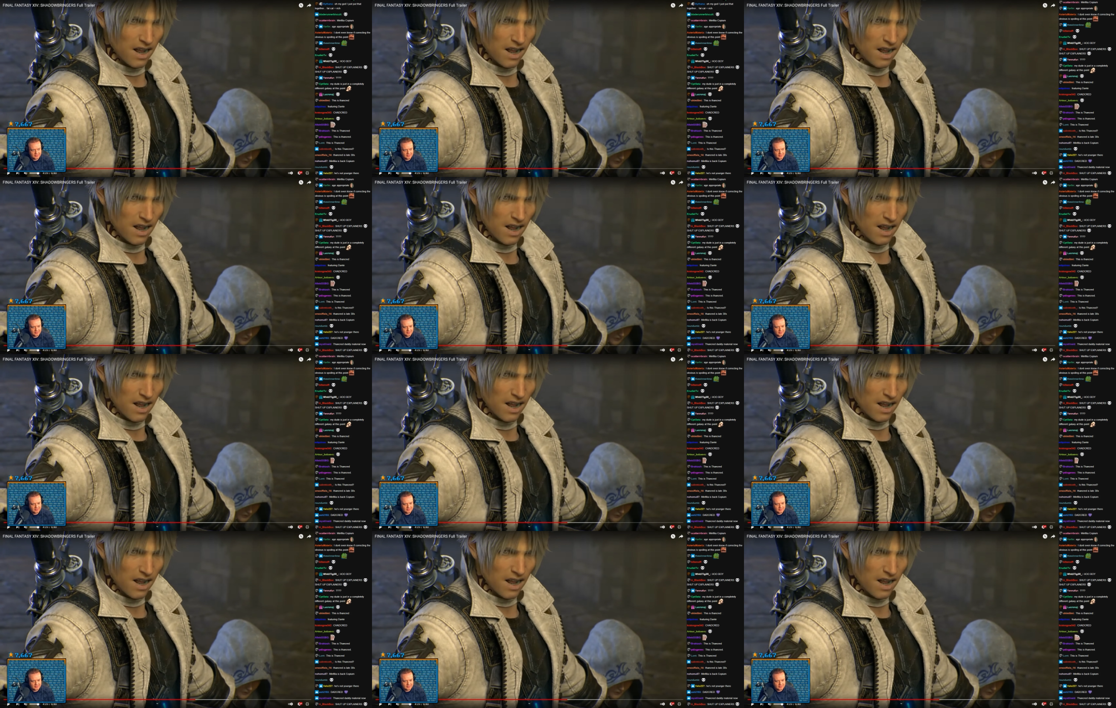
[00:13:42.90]

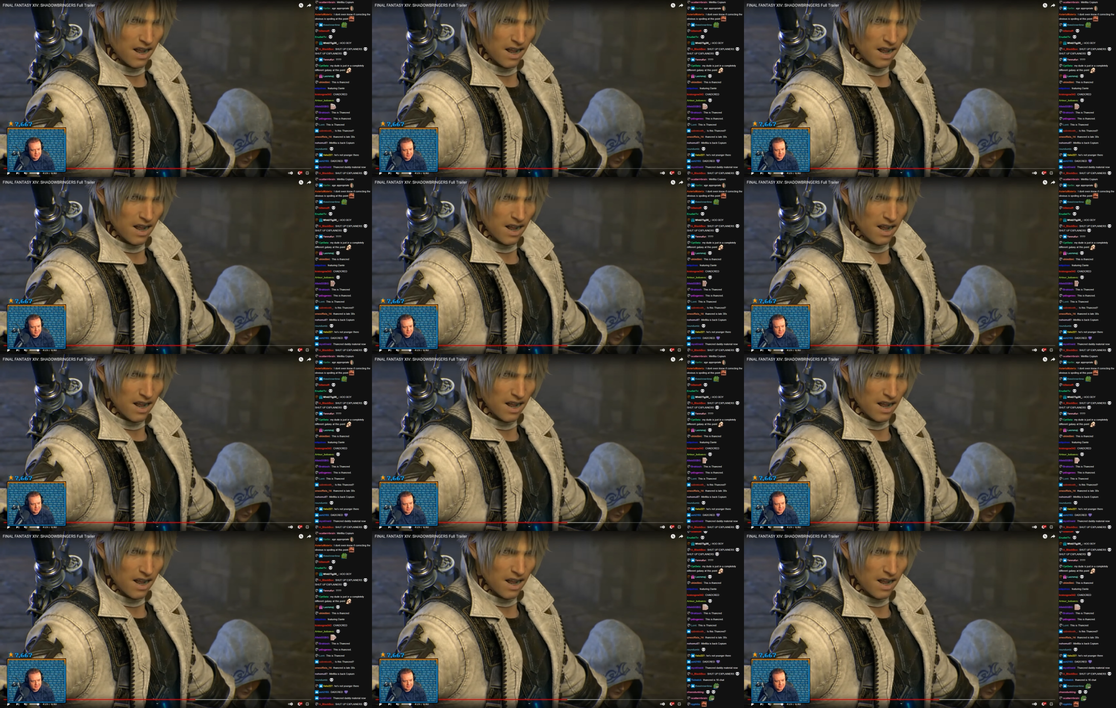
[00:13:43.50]

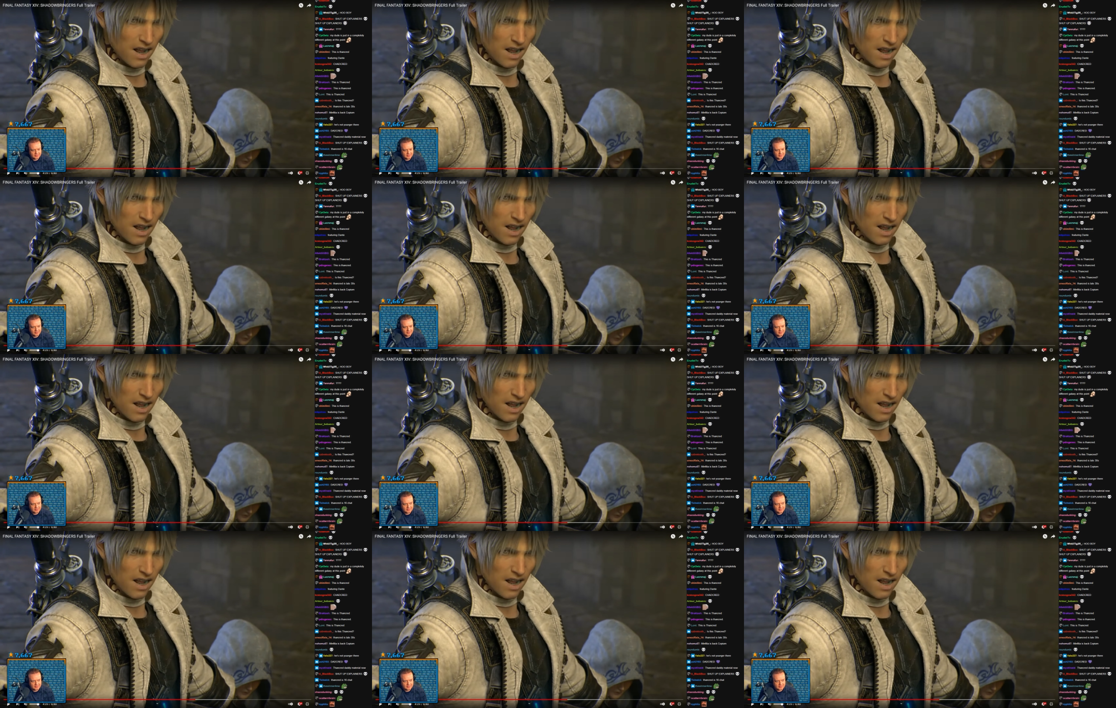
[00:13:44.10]

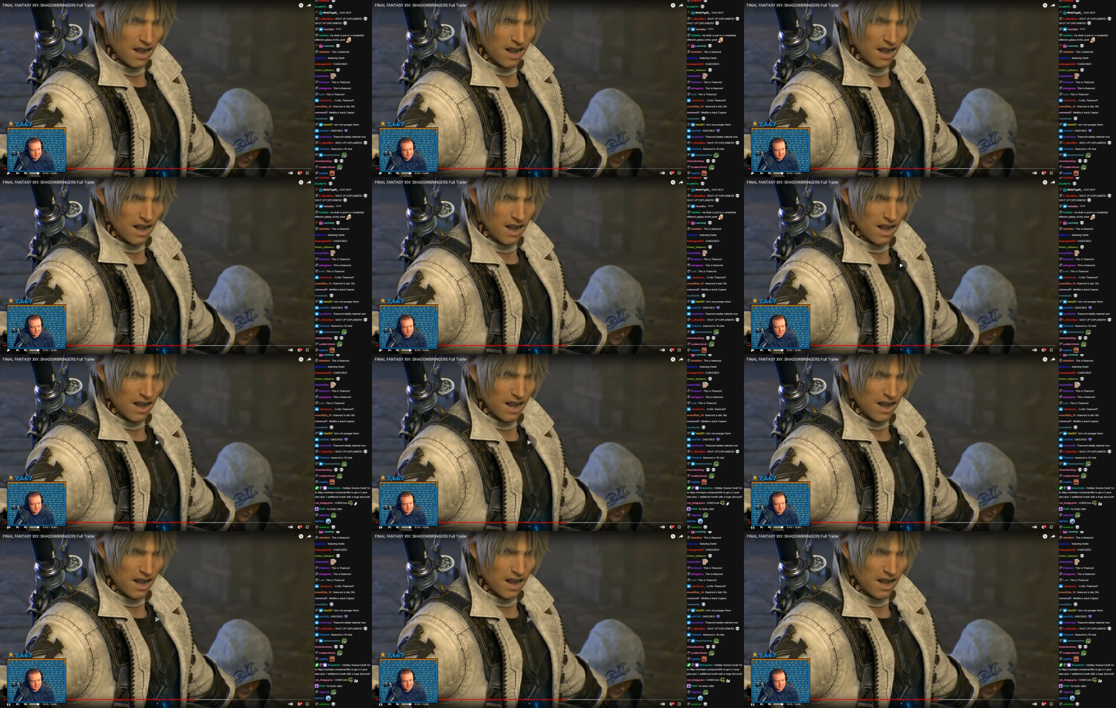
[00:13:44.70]

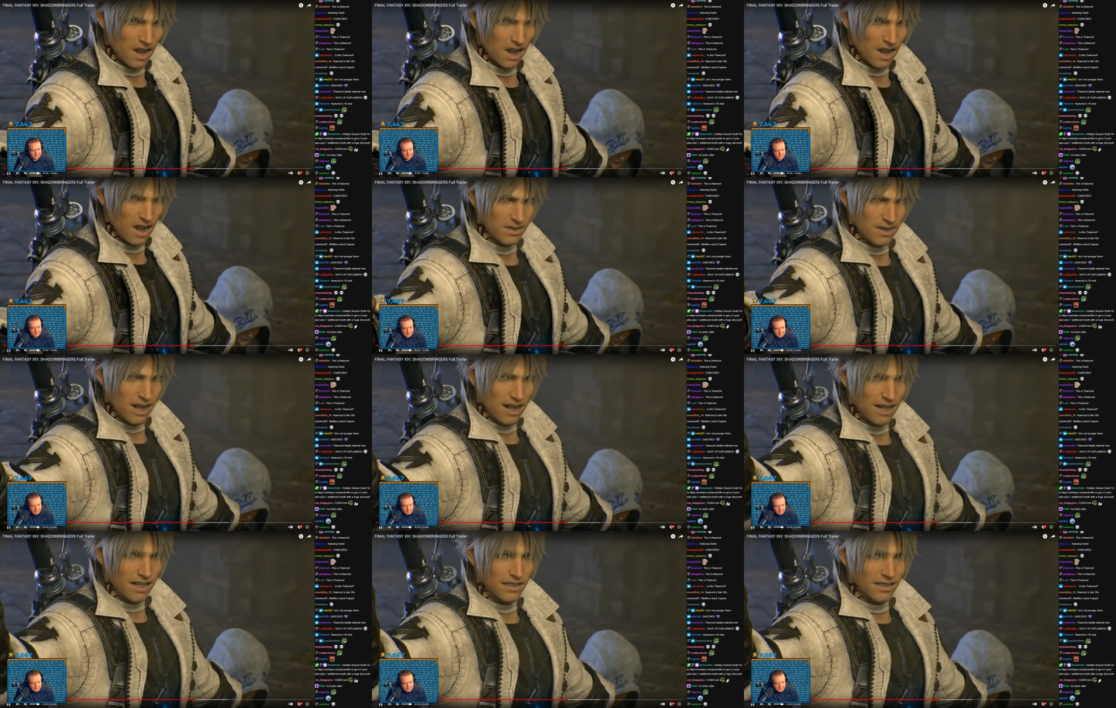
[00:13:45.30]

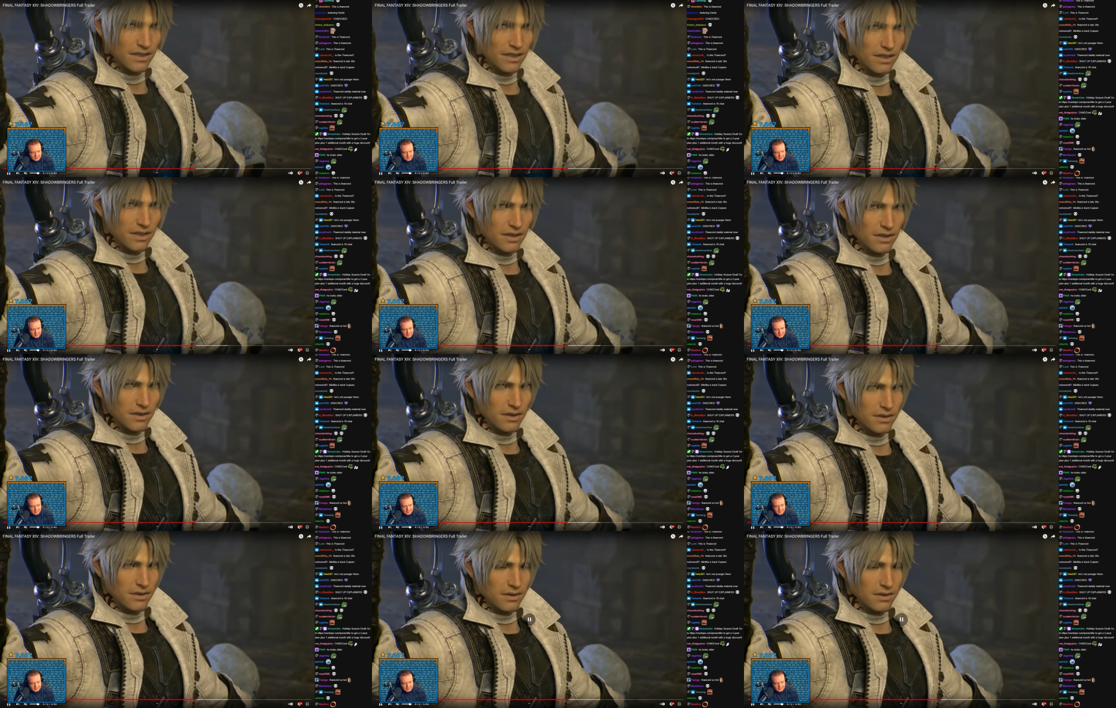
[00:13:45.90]

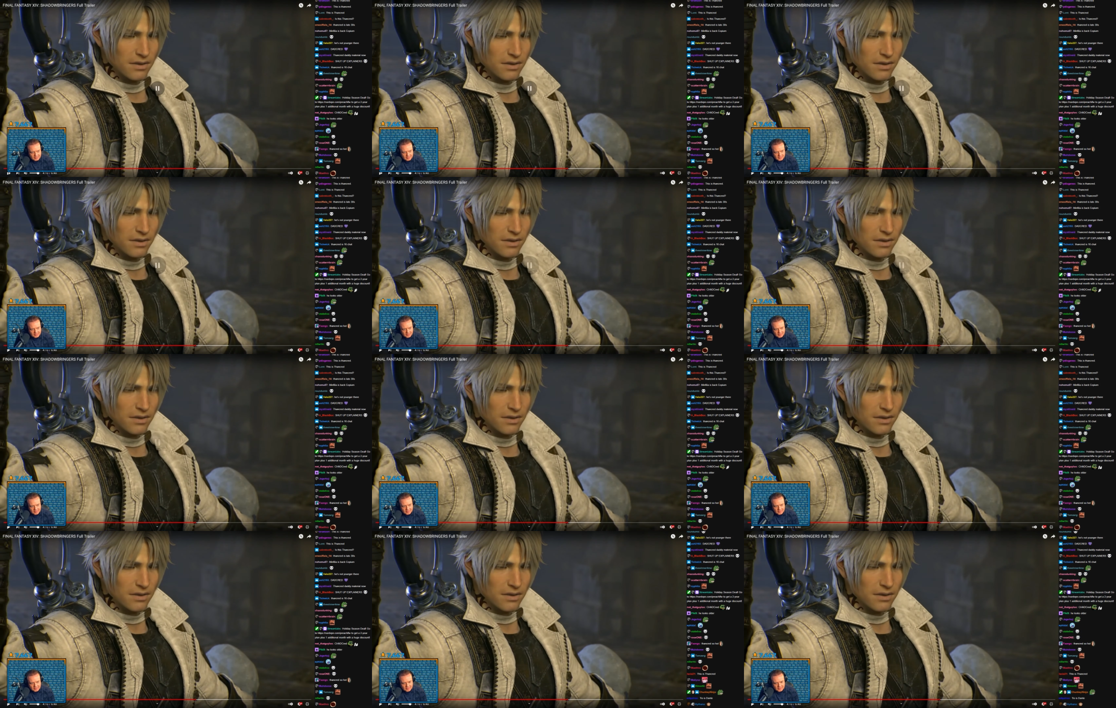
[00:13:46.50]

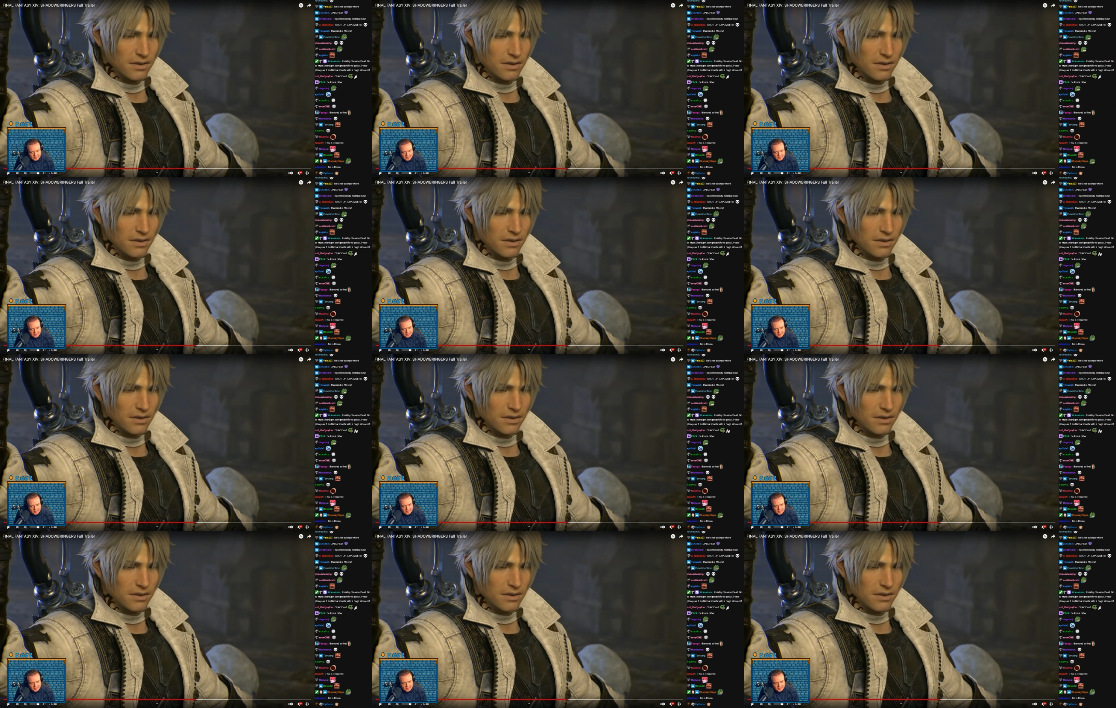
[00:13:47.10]
Nobody speaks.